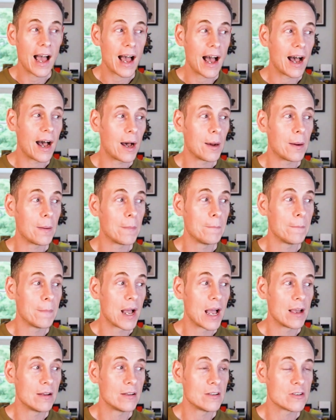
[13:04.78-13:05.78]

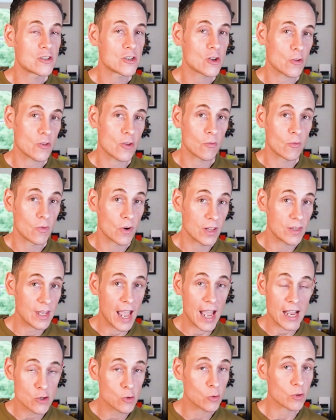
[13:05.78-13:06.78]
Um, so the the
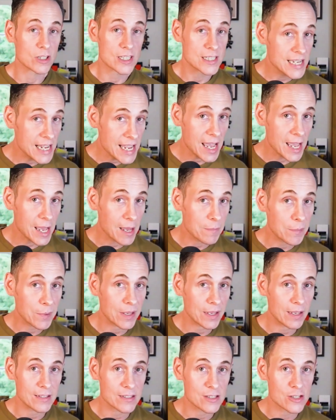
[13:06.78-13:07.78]
actual tip
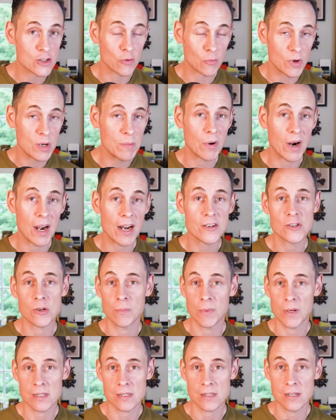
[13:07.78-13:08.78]
is to rebrand
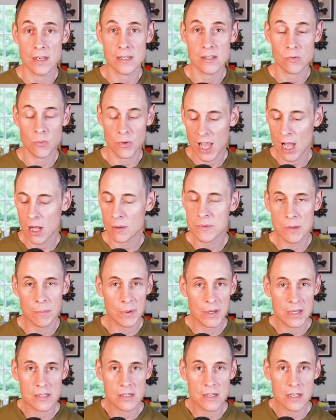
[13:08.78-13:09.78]
your business. We helped a mm-hmm.
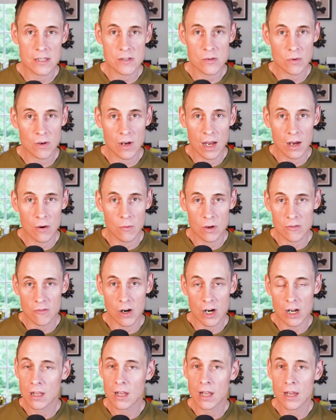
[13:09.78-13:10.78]
business, uh, one of
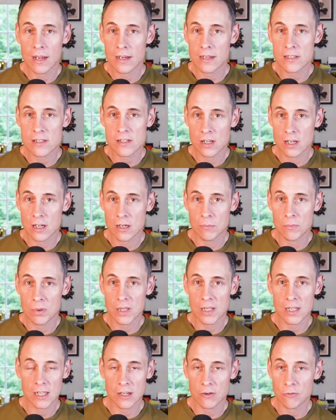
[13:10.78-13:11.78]
our clients,
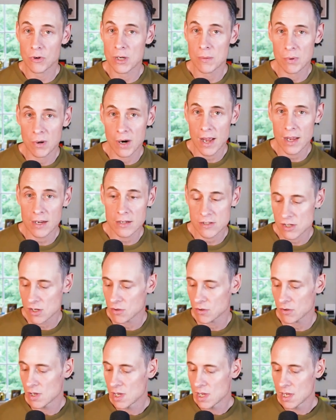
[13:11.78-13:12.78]
completely rebrand.
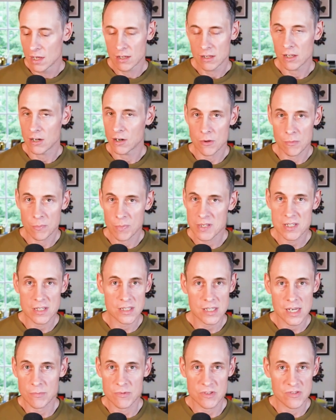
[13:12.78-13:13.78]
So you know the
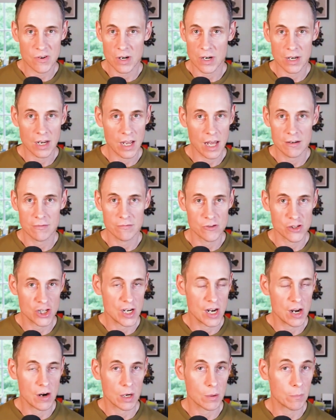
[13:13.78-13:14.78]
business name was very kind of
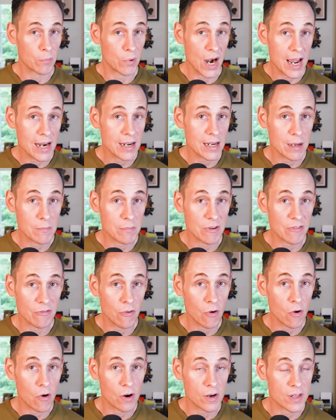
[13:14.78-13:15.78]
generic brand name
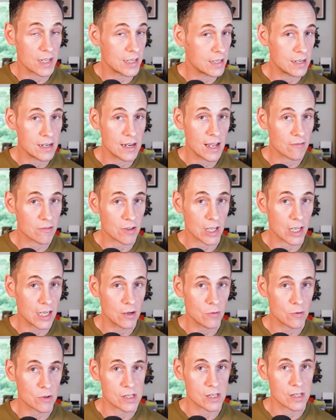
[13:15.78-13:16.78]
before that didn't have the
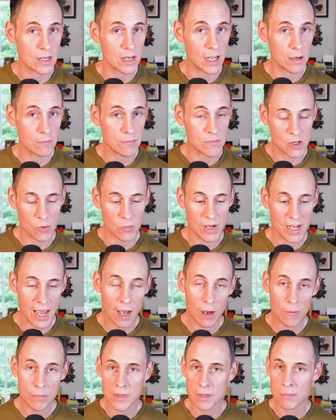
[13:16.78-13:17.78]
keywords in the name. So we
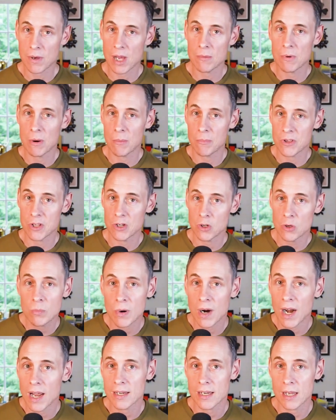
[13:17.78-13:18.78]
helped them come up with a new
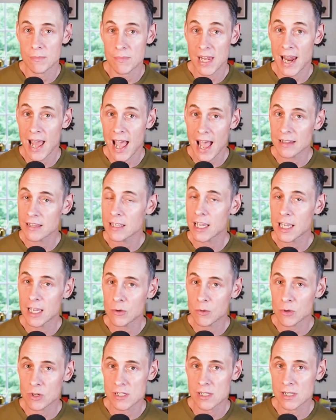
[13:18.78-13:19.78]
brand name that had the
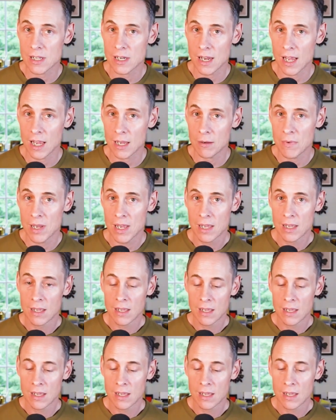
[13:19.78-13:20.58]
keywords in the name.